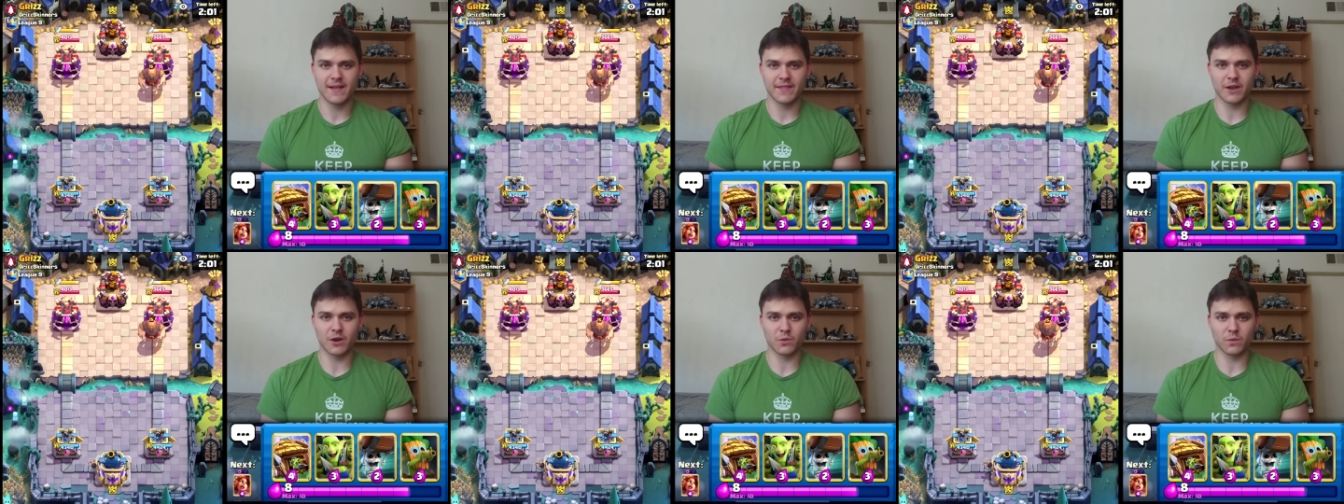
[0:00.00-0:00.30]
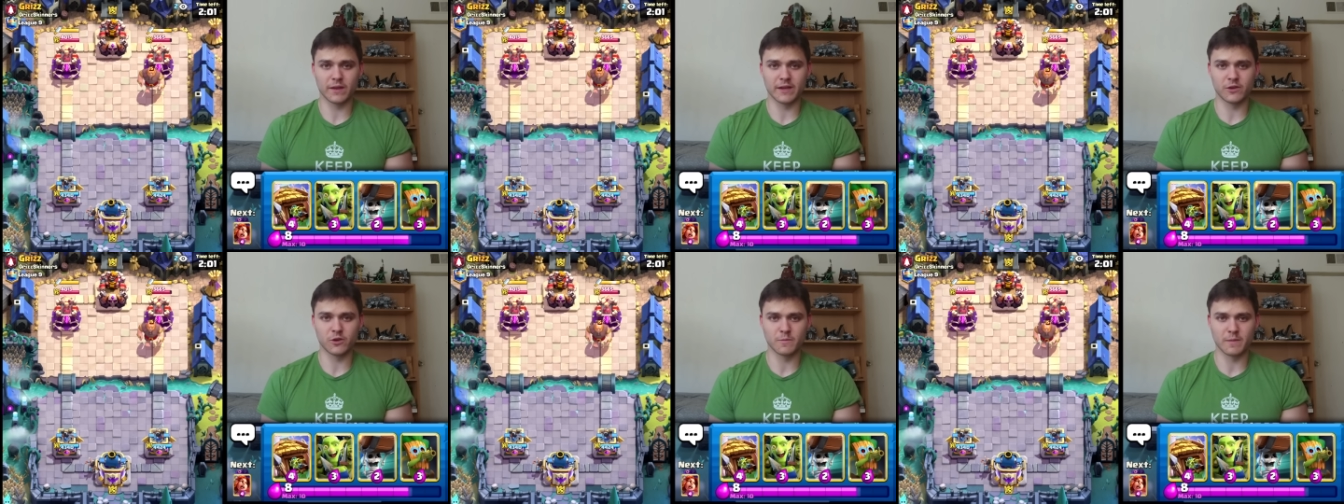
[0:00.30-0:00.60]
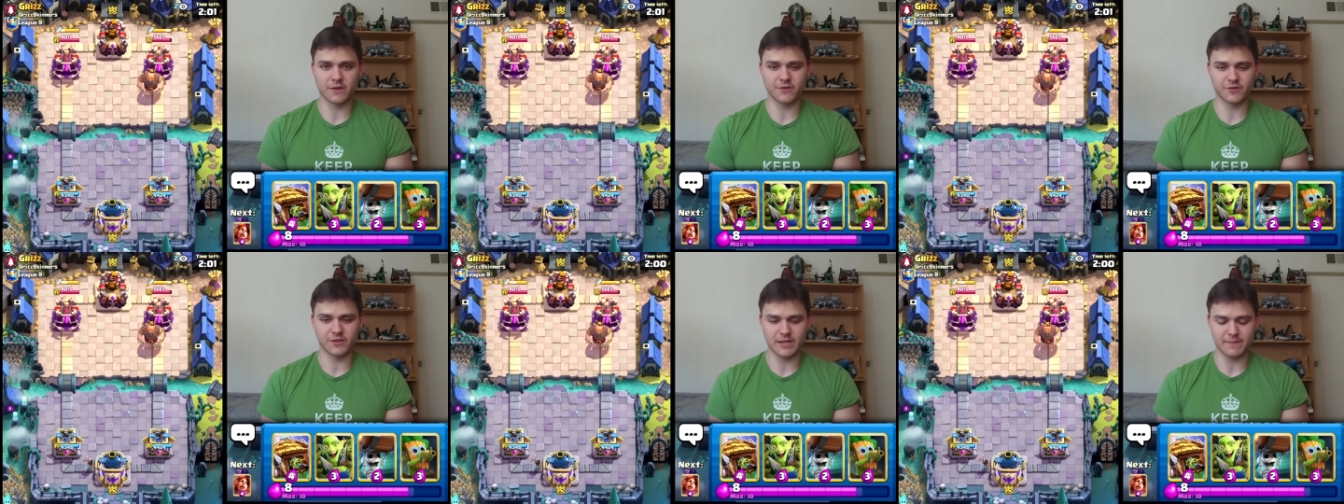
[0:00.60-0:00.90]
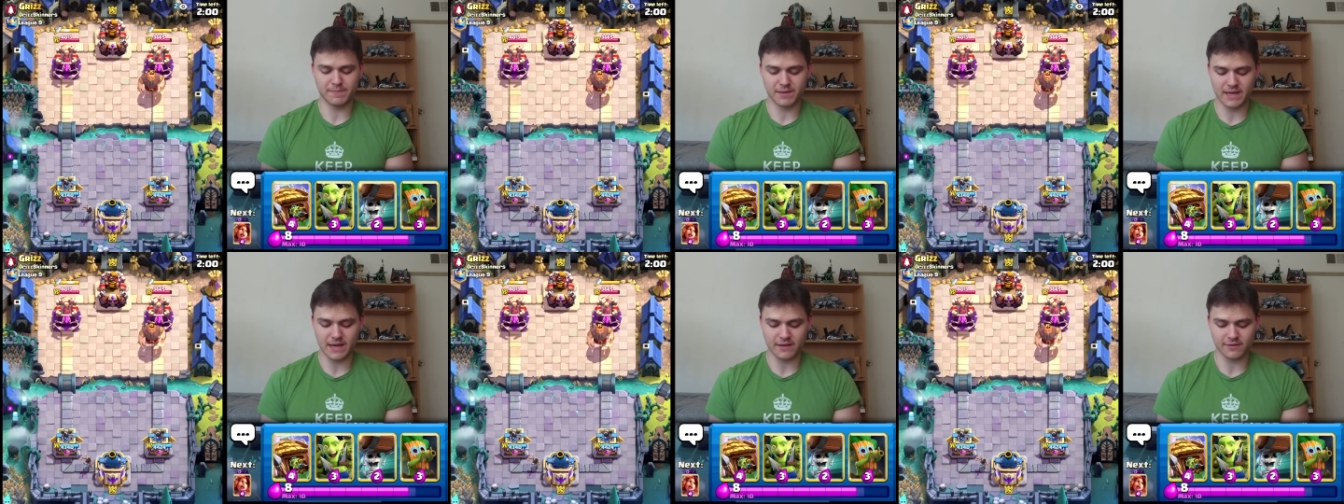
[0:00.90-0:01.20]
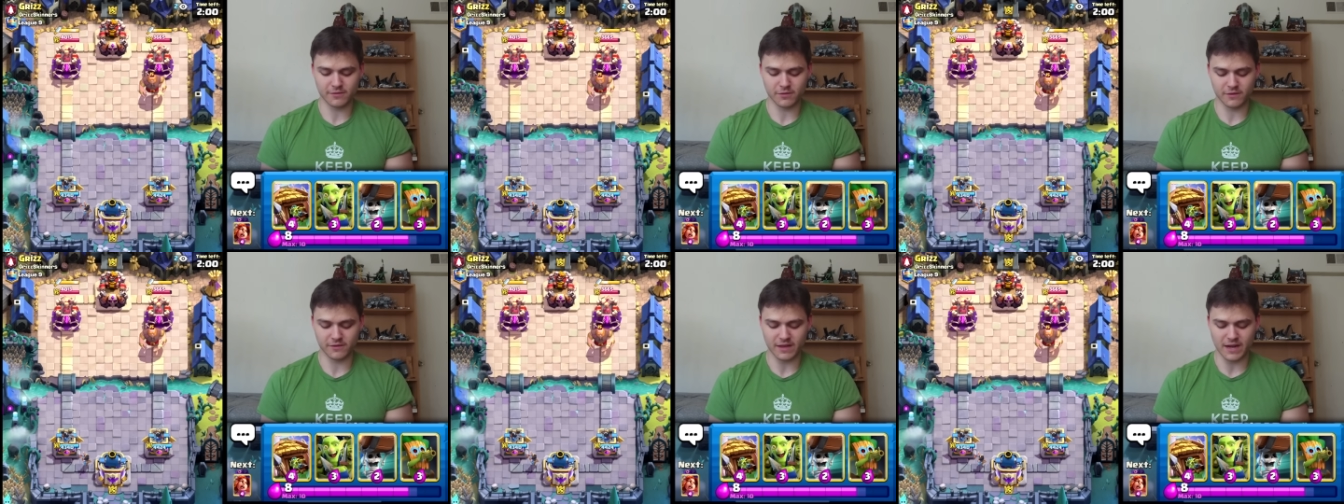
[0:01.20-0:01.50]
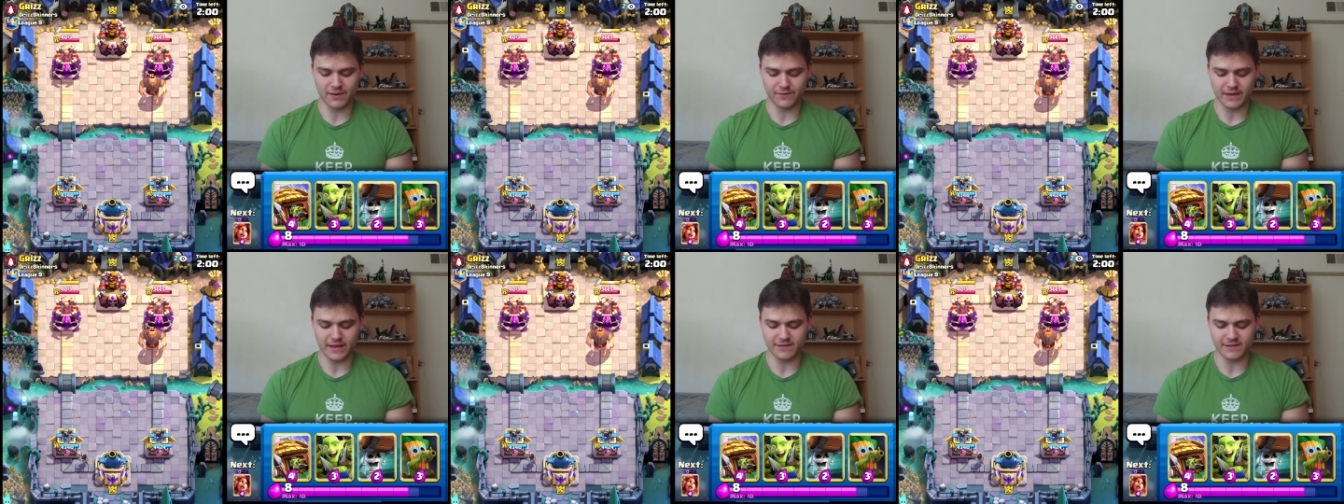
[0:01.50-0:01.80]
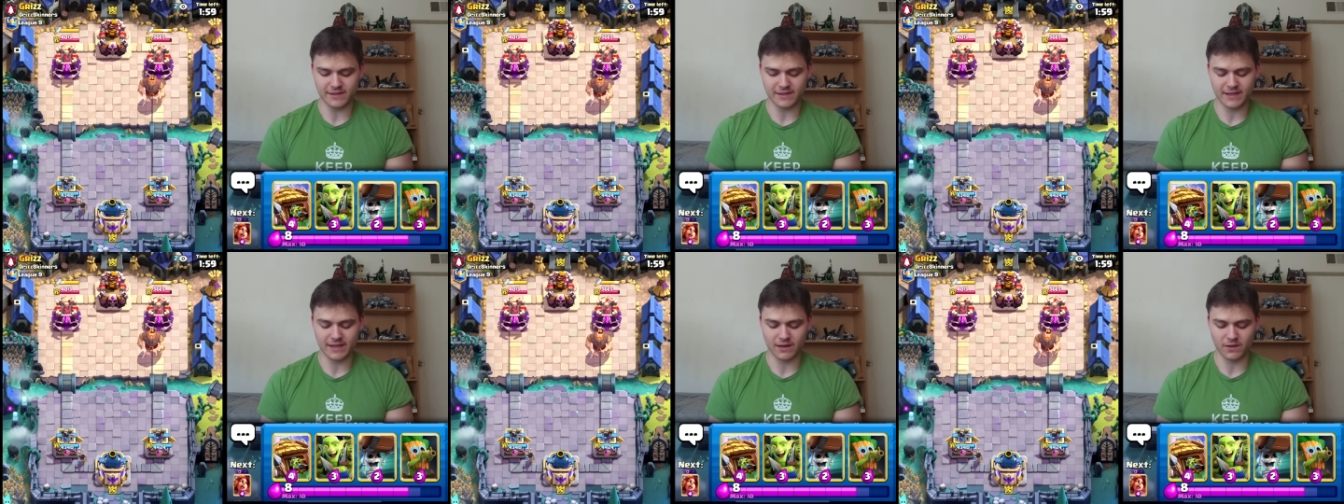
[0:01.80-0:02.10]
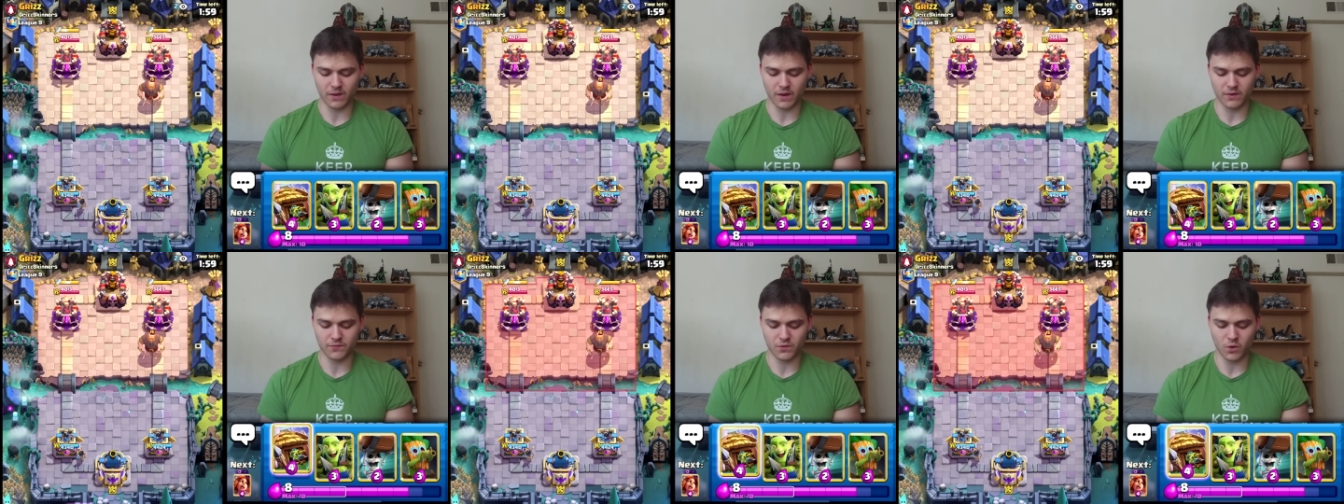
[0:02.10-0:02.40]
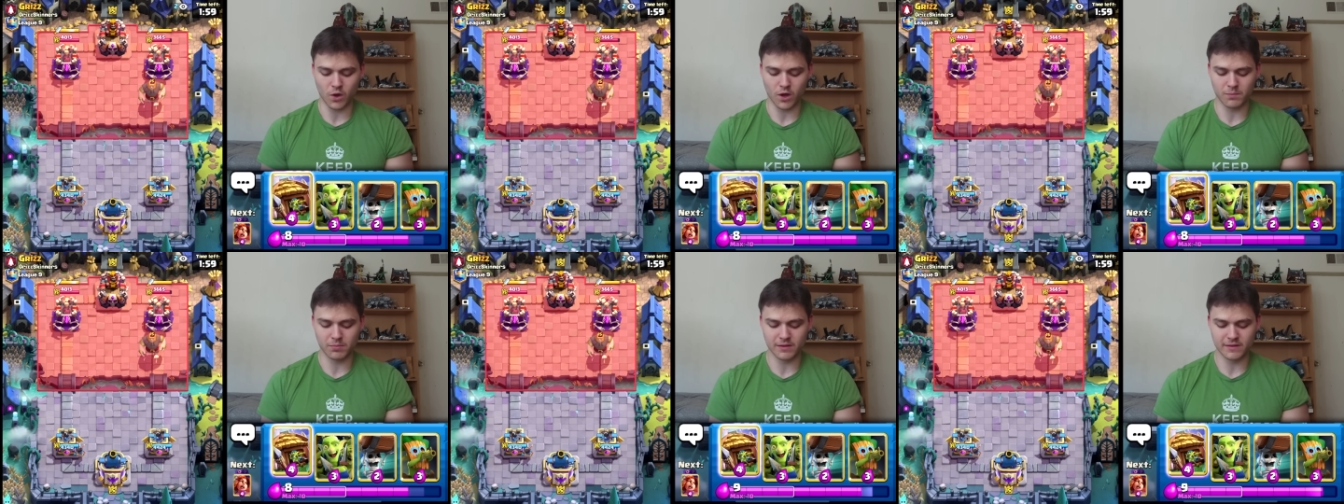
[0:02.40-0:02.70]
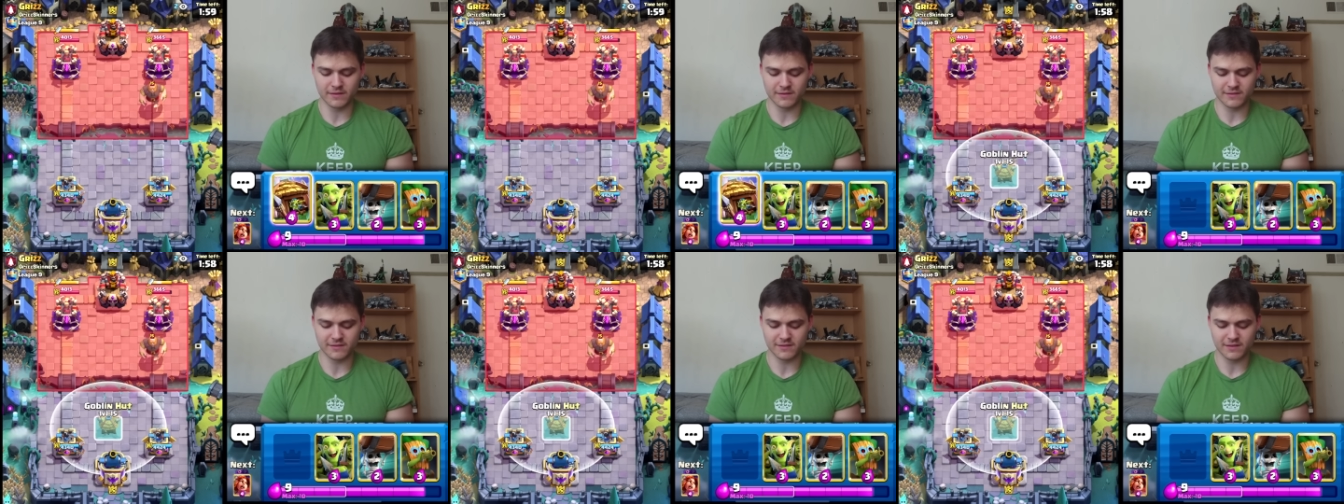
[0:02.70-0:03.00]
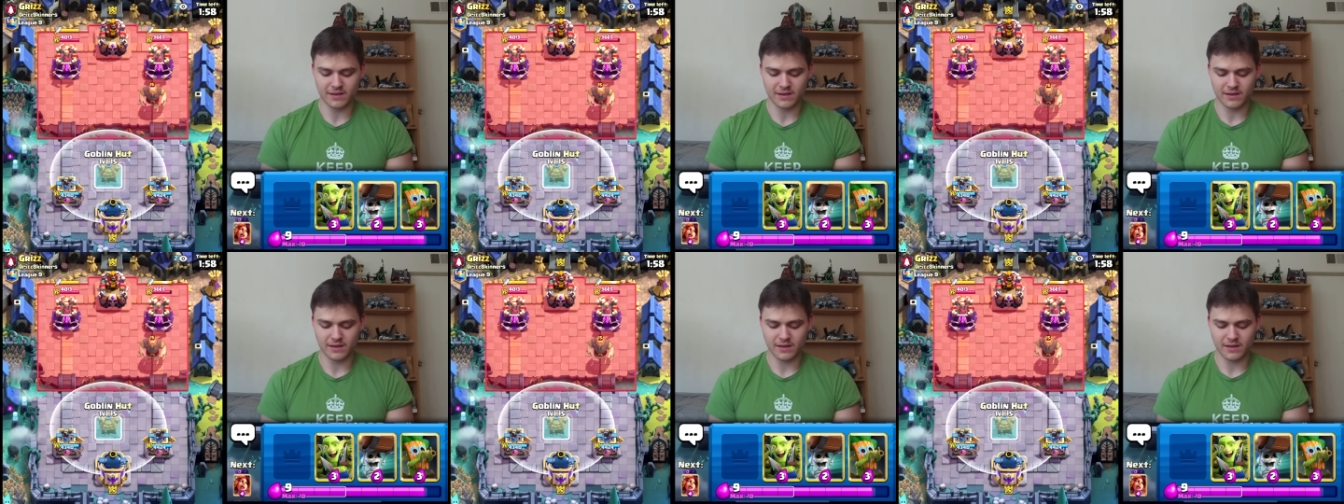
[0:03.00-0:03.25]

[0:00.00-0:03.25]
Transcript: they don't really do much DPS, so it's kind of easy to get a lot of Goblins